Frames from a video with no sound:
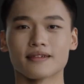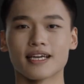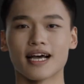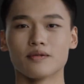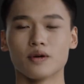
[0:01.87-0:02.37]

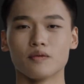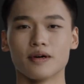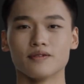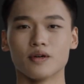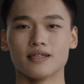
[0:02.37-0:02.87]
Today we will
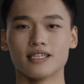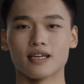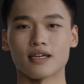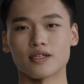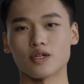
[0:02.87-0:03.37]
be
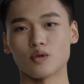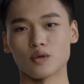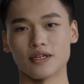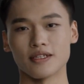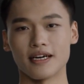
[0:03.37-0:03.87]
focusing on a new
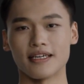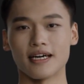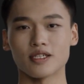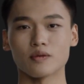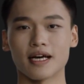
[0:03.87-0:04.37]
word
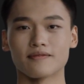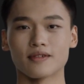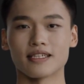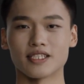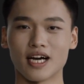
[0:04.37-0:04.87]
that you might
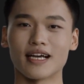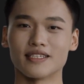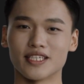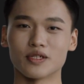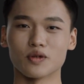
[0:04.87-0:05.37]
find
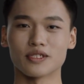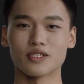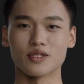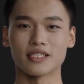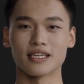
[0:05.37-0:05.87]
challenging or
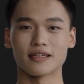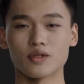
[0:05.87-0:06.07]
intriguing.